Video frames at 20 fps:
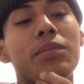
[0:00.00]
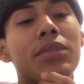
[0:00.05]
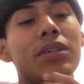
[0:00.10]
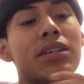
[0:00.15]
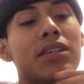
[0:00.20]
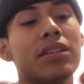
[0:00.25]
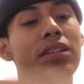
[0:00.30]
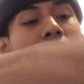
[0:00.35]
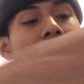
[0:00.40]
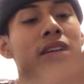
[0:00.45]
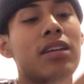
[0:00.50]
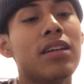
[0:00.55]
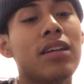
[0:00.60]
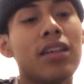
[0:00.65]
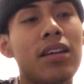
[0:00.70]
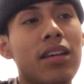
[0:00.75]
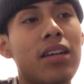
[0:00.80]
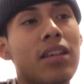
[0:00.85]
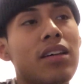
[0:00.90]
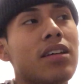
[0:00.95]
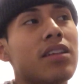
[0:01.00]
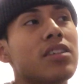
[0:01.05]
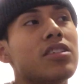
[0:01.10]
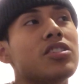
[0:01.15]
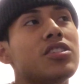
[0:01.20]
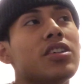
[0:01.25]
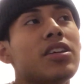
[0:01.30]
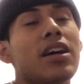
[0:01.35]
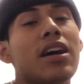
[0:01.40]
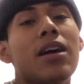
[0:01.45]
but
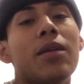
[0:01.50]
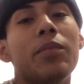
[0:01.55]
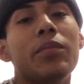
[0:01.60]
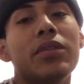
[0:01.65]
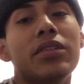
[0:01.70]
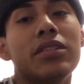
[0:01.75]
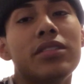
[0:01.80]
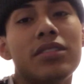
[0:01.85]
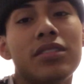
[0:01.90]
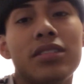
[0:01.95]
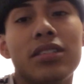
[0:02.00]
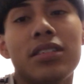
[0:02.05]
shit happens,